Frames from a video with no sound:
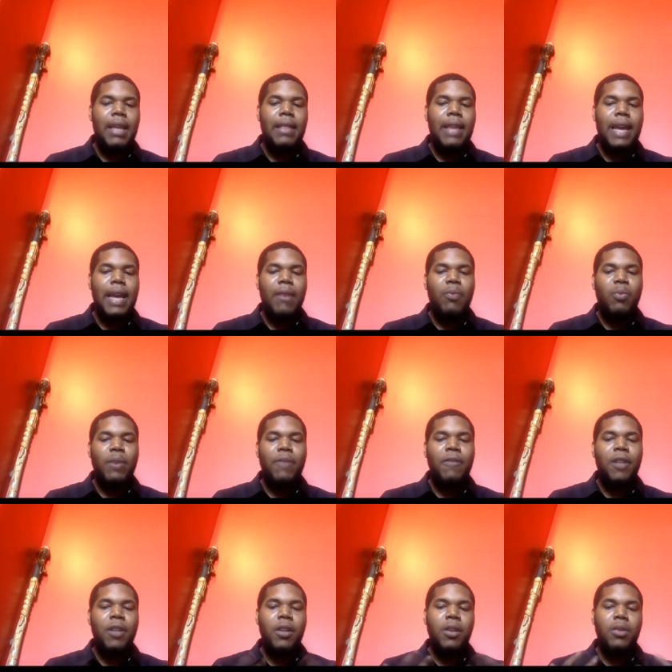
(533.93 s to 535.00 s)
that
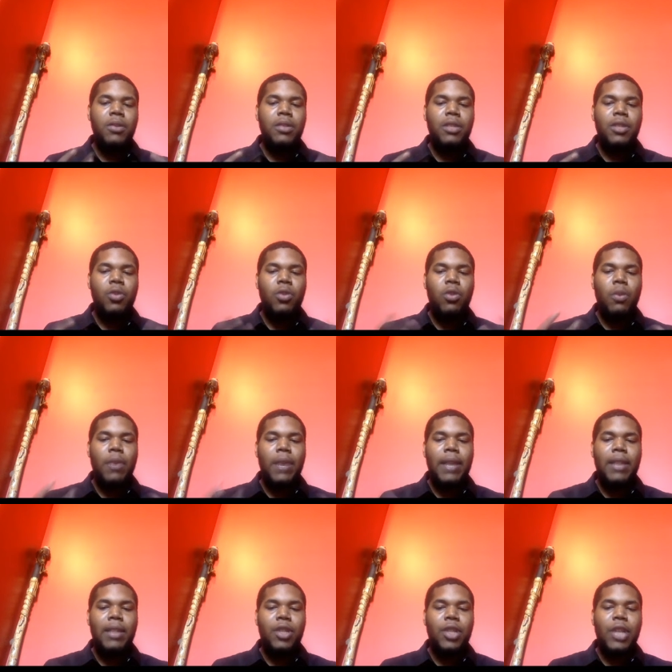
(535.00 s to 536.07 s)
we've closed the doorway
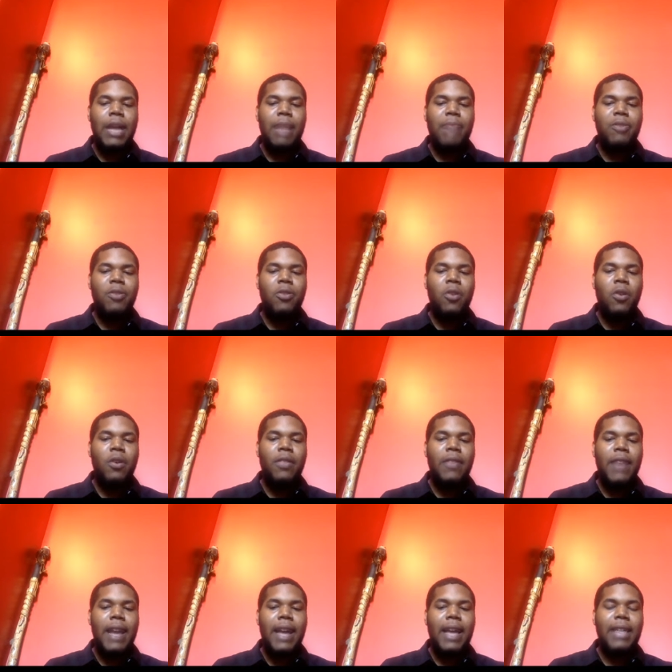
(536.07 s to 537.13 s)
in the chapter on
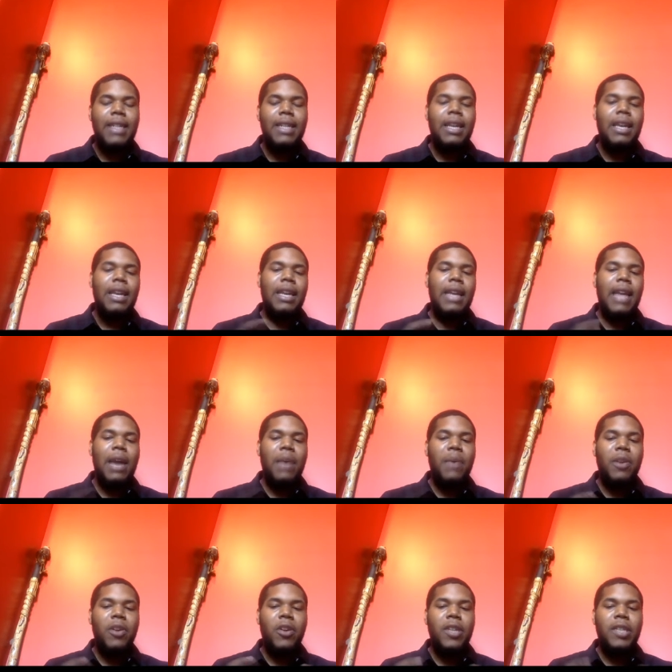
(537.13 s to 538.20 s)
that. Now
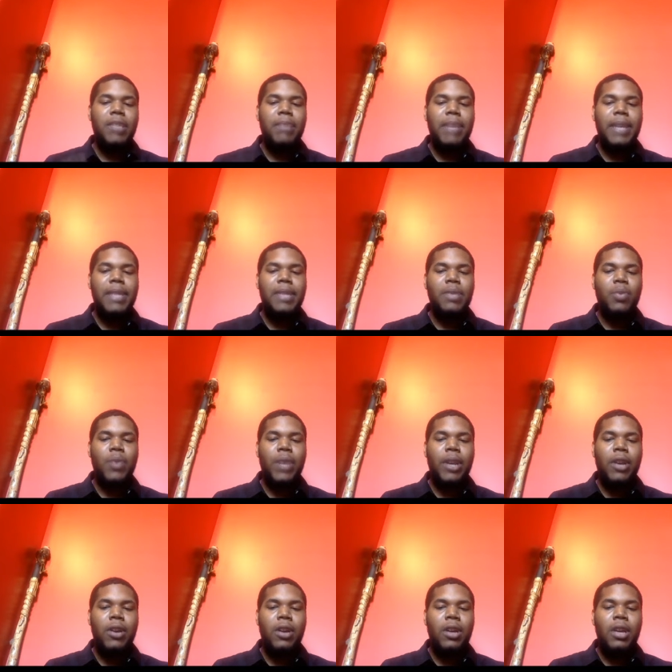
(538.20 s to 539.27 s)
we are in a space
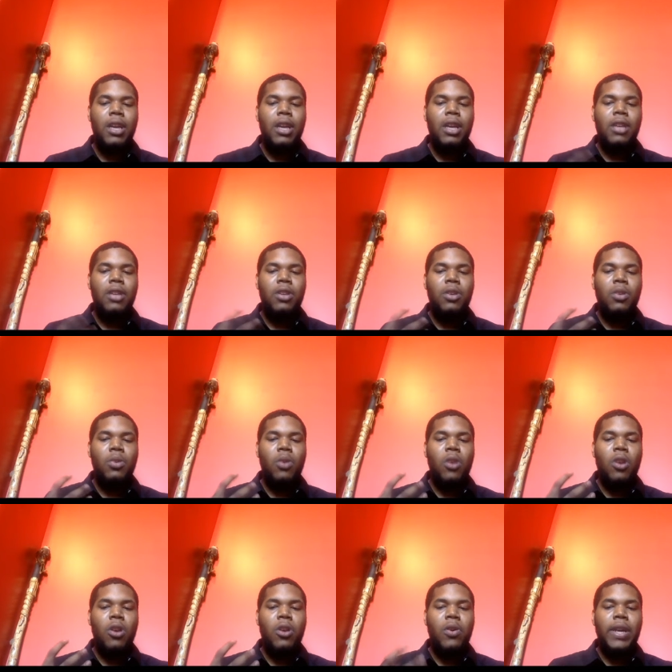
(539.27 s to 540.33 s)
where you
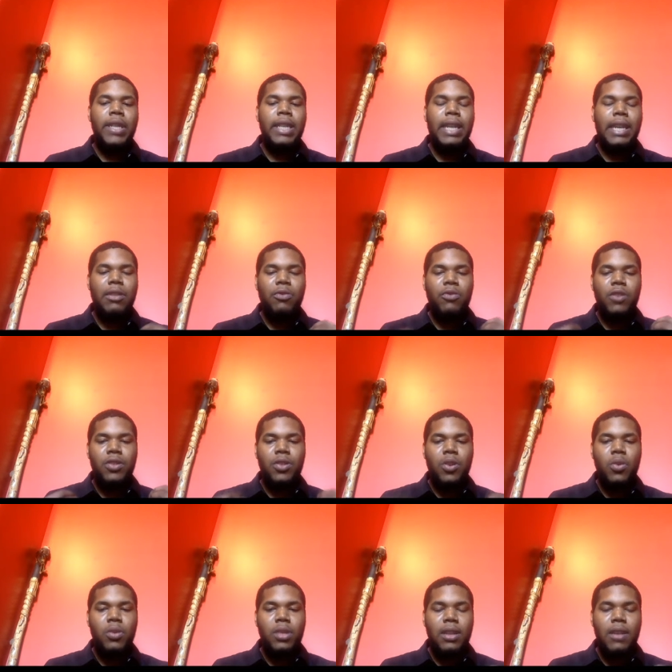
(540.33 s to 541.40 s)
are going to get the
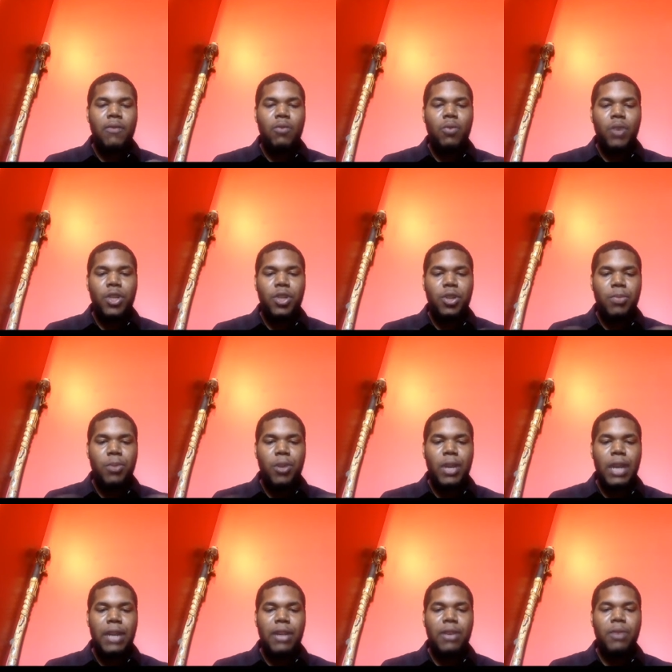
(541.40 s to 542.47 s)
results of what you put
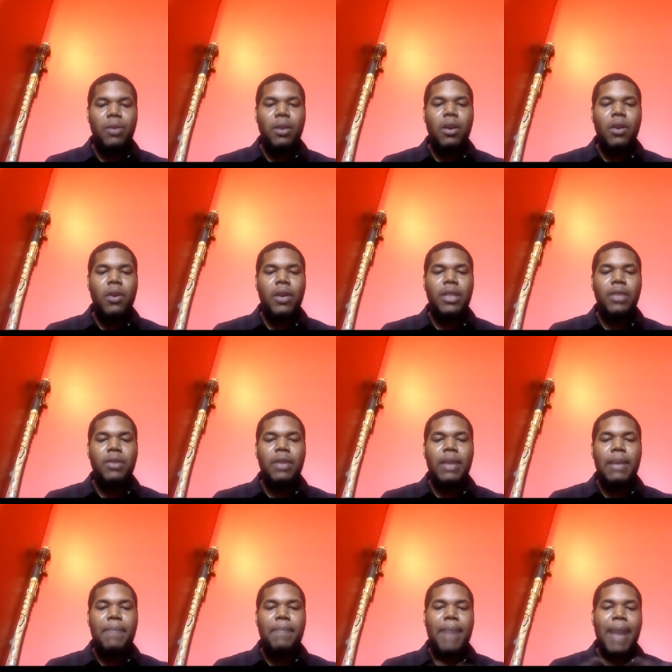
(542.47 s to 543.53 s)
in. You are going to
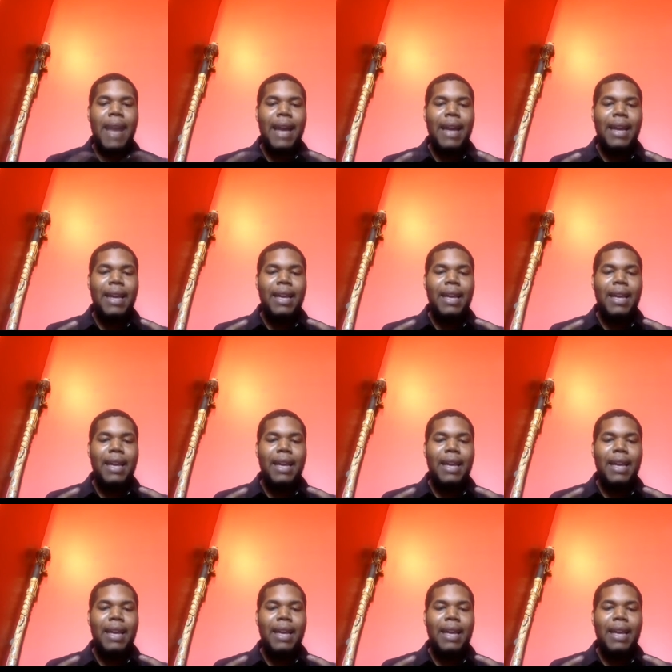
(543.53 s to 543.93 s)
get back